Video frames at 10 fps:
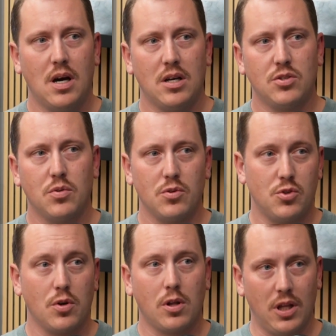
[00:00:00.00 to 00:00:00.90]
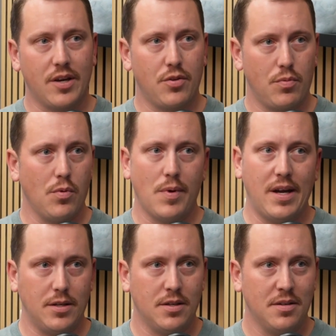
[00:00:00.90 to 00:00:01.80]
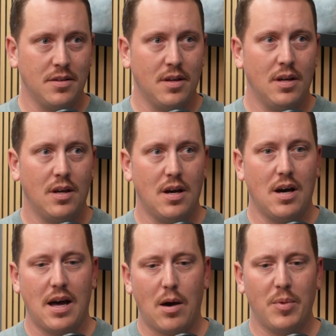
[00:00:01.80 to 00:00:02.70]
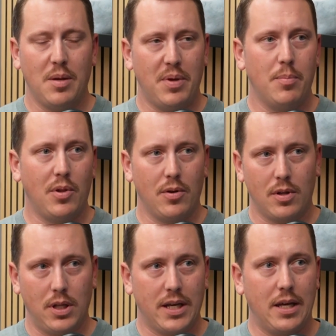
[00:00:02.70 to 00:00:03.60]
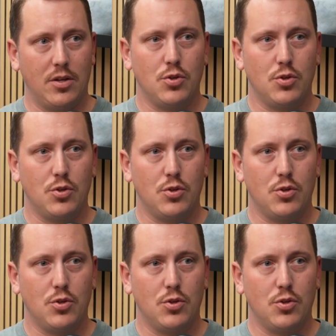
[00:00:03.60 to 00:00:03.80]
So there's your click-through rate. How many people are clicking